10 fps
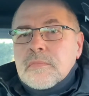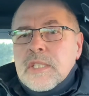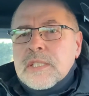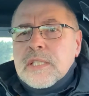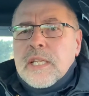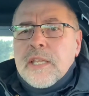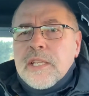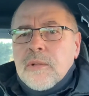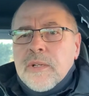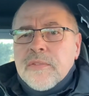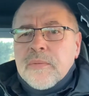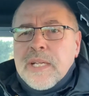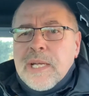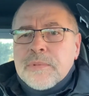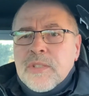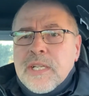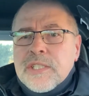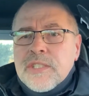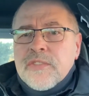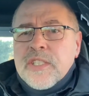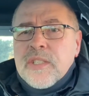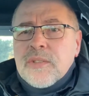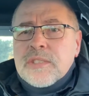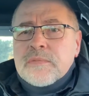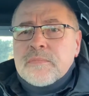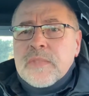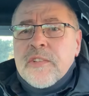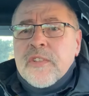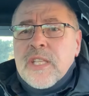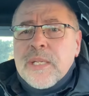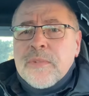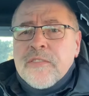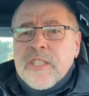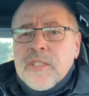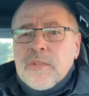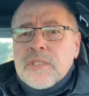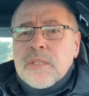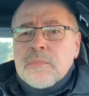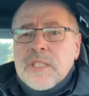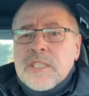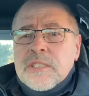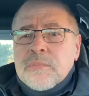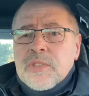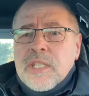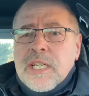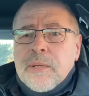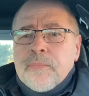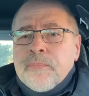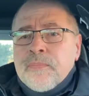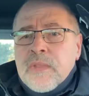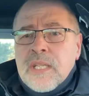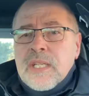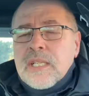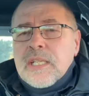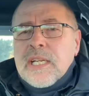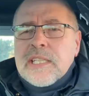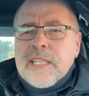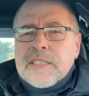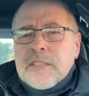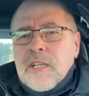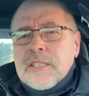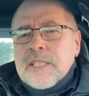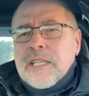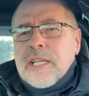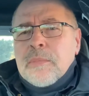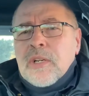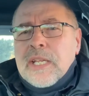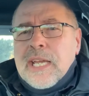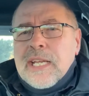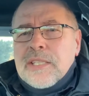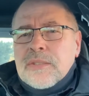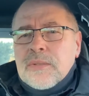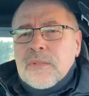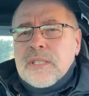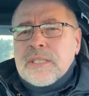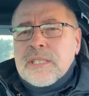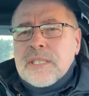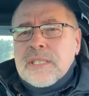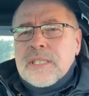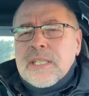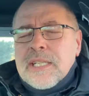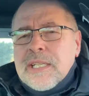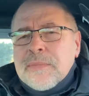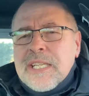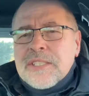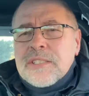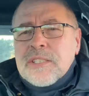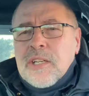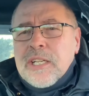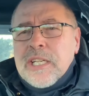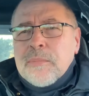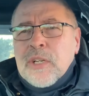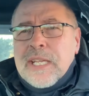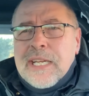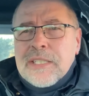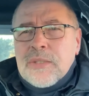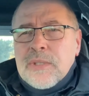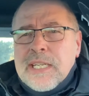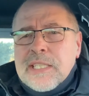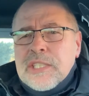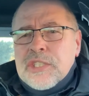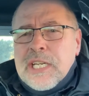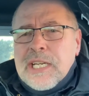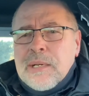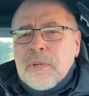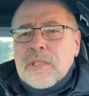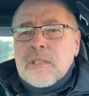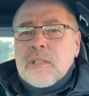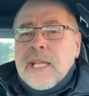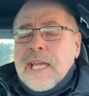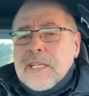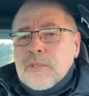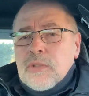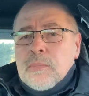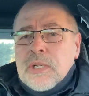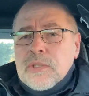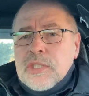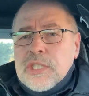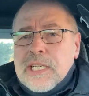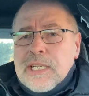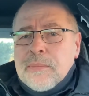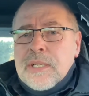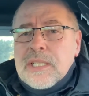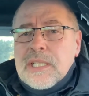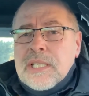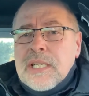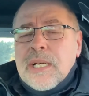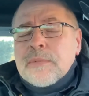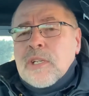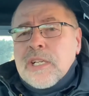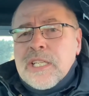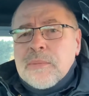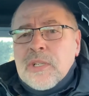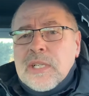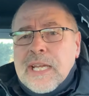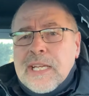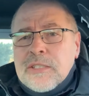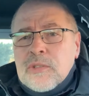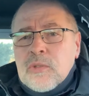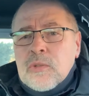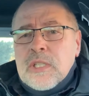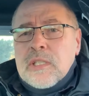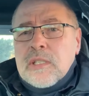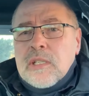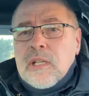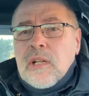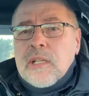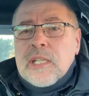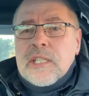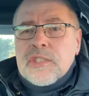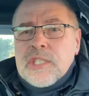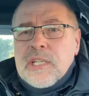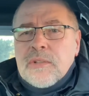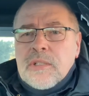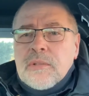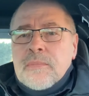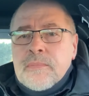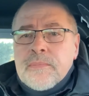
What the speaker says: This is Keith Helwig from Cops Corrections Videos. If you like my videos, please subscribe. I'd like to talk today about attitude. And I'm not just talking about attitude on the job, attitude about the job. I'm talking about attitude in general.